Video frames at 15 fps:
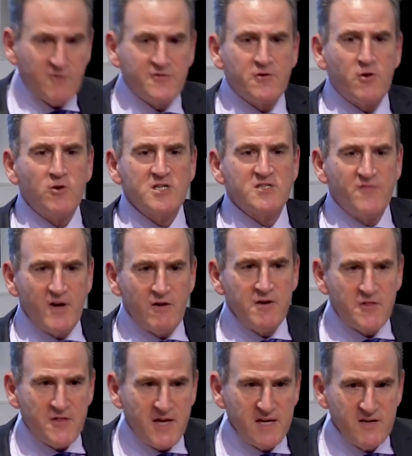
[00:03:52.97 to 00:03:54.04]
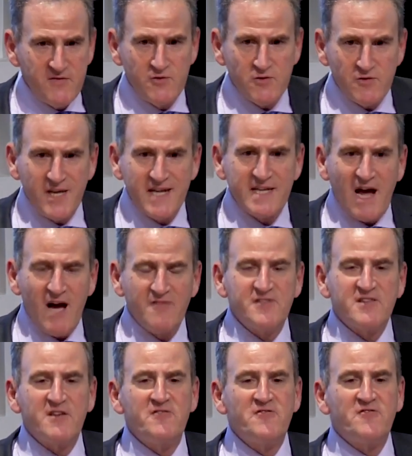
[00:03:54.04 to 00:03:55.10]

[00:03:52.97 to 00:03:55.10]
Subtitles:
of course, very thankful that after